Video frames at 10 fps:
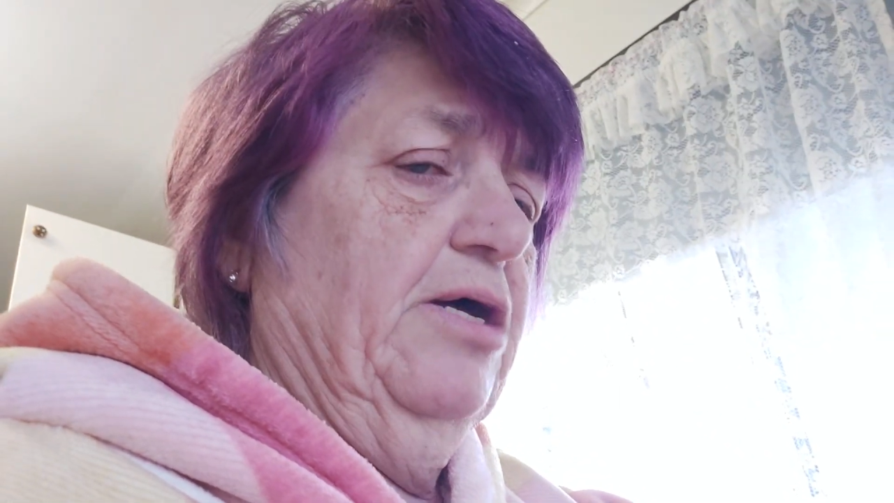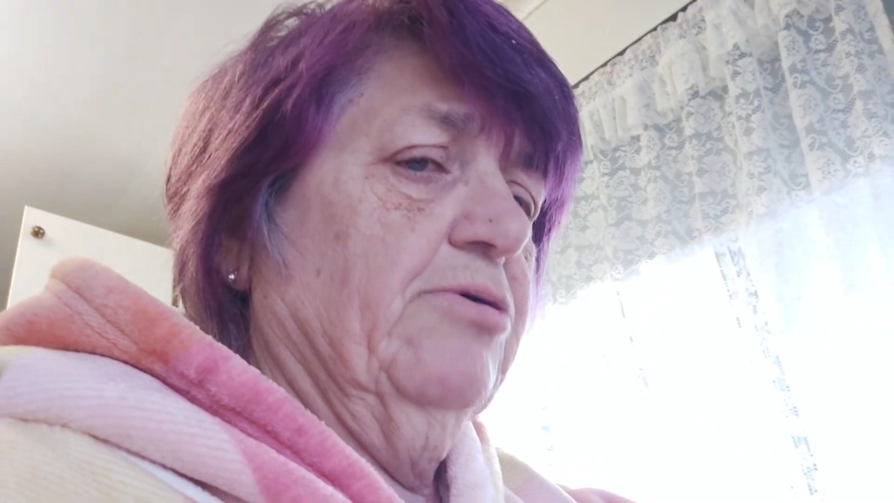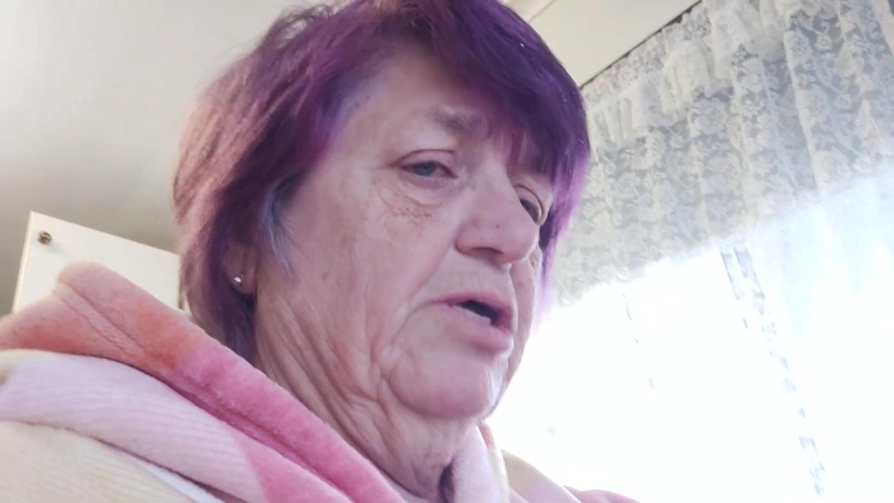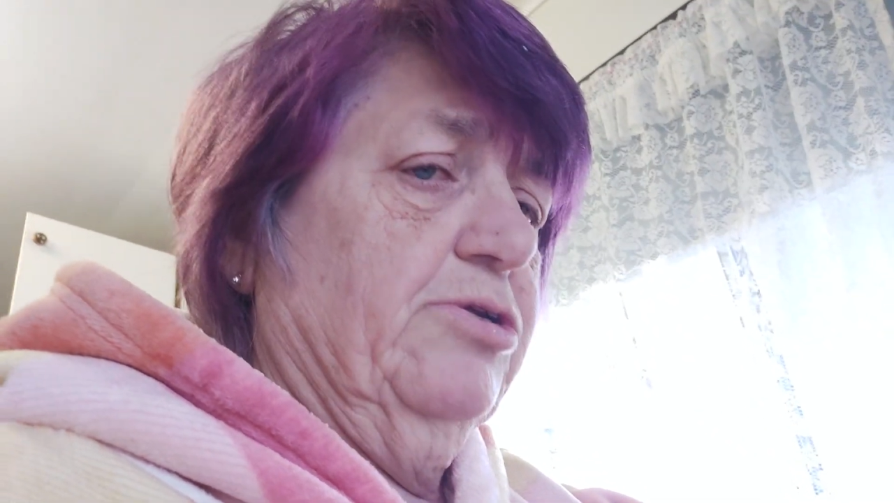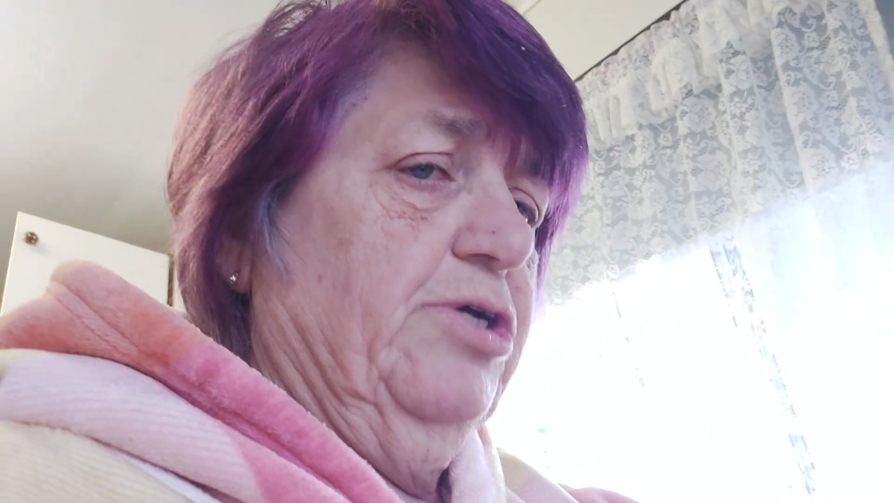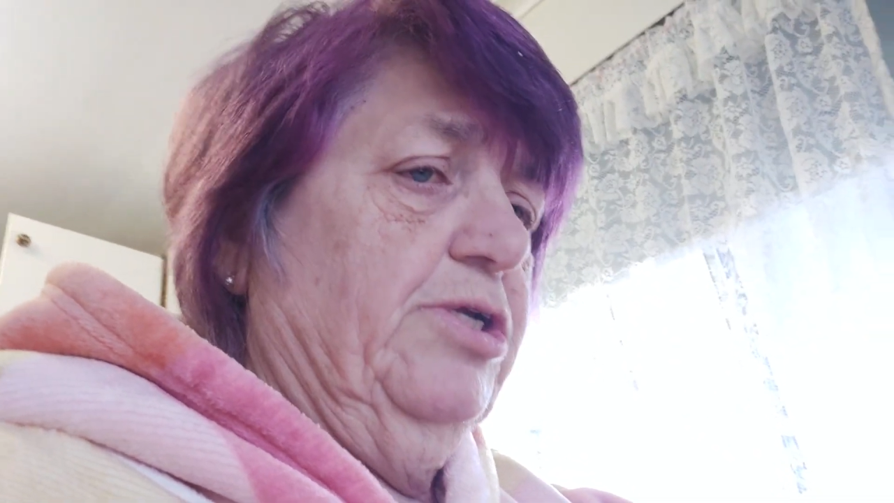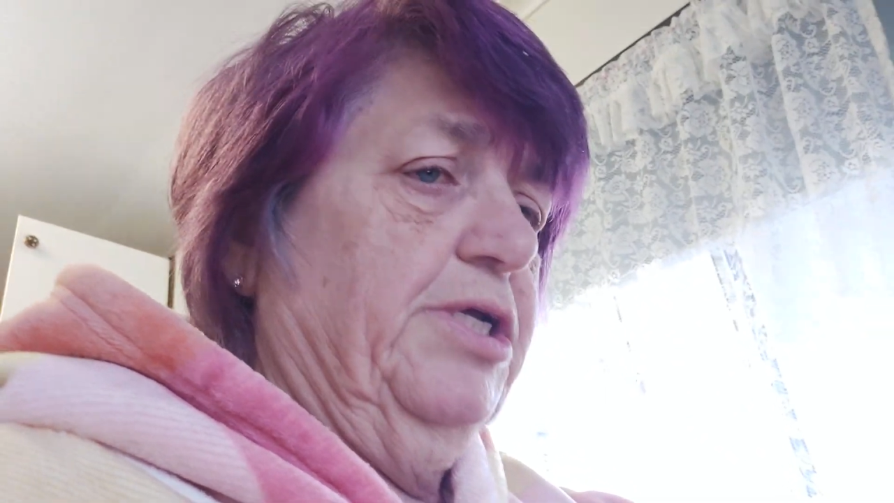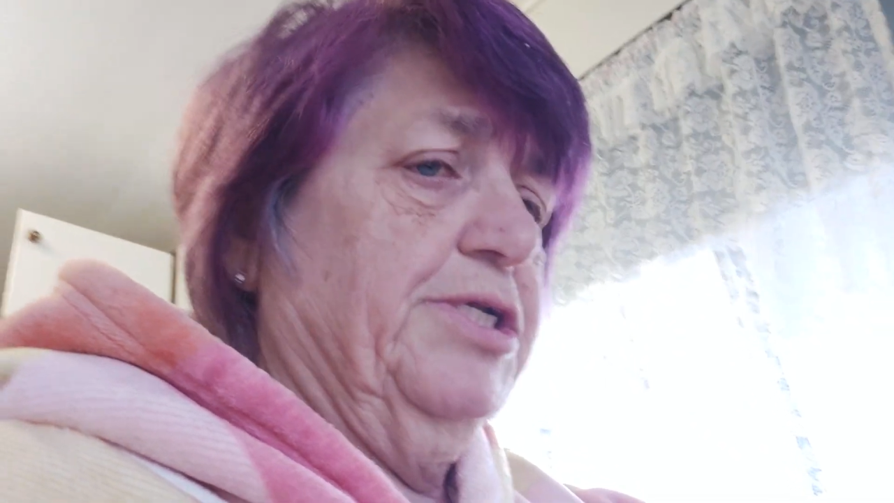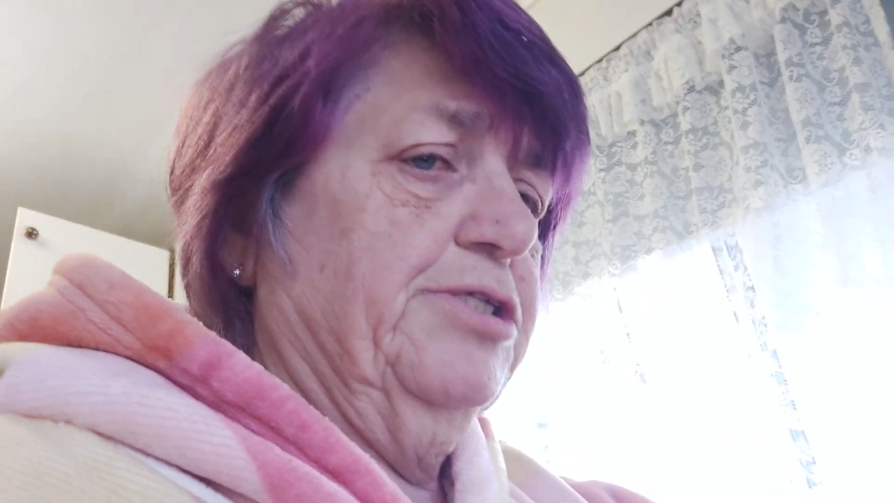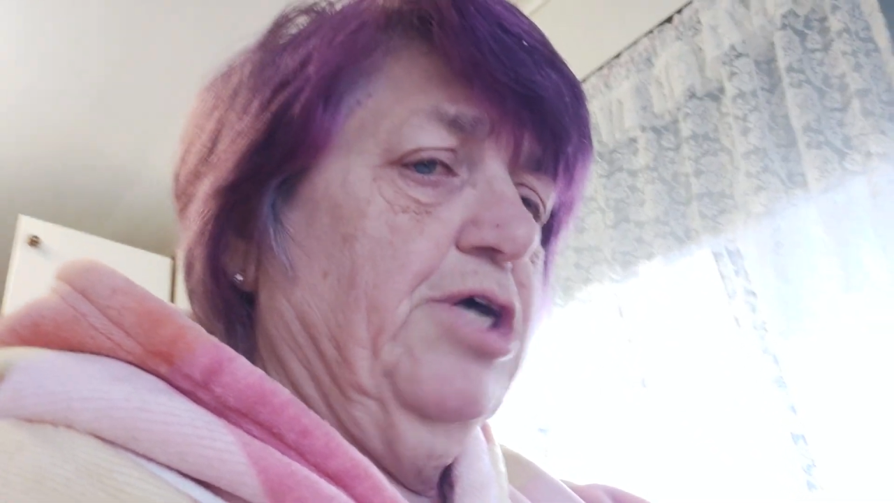I'm going to turn
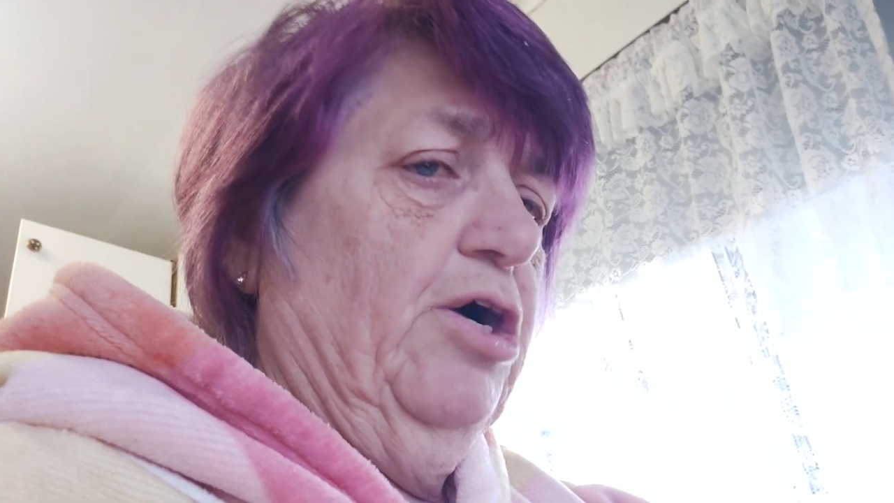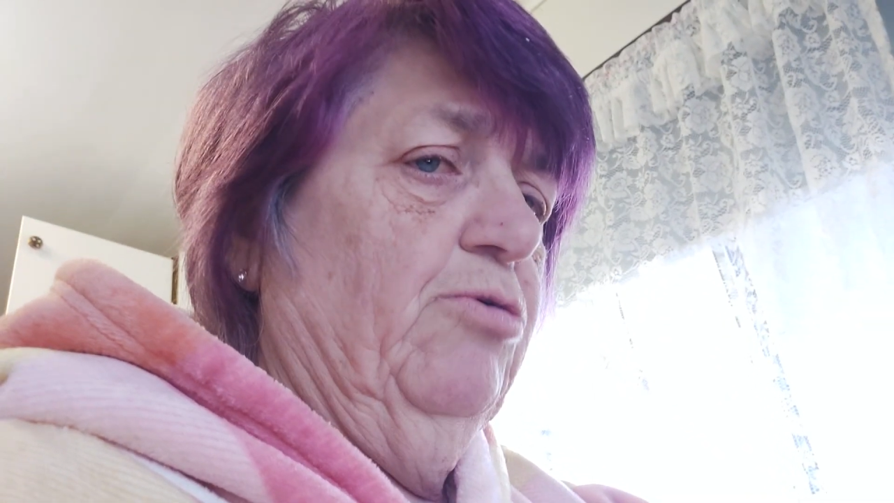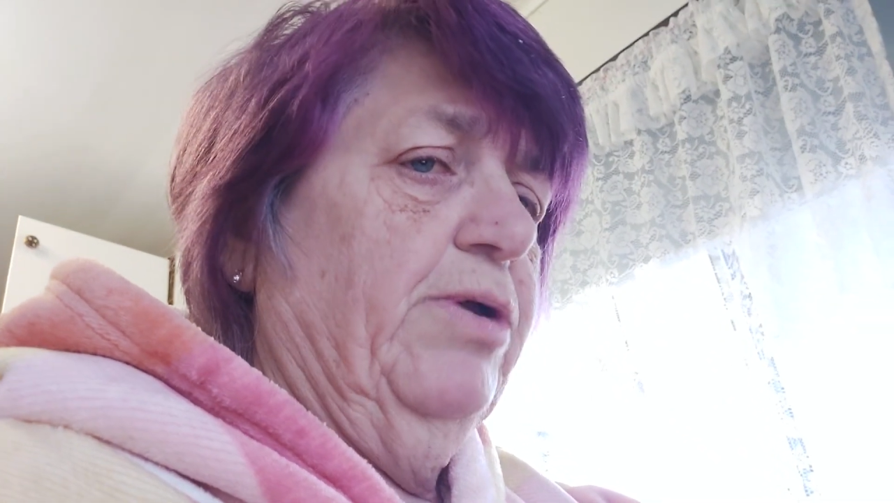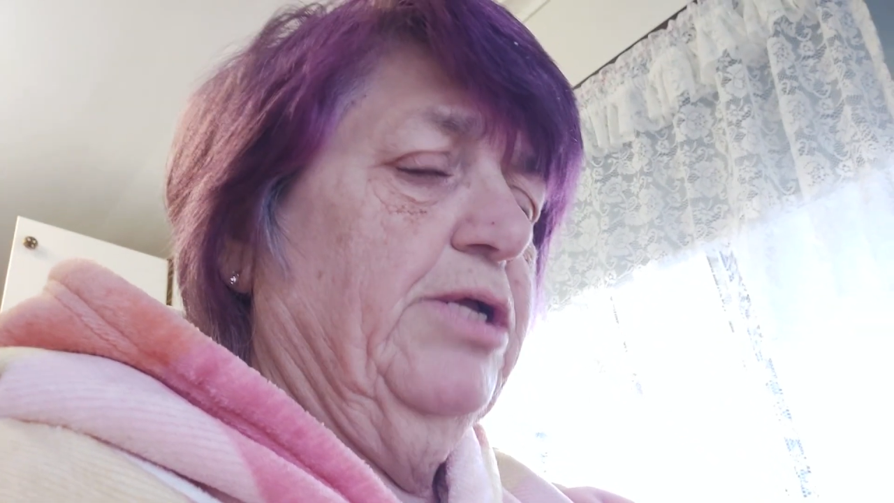this dough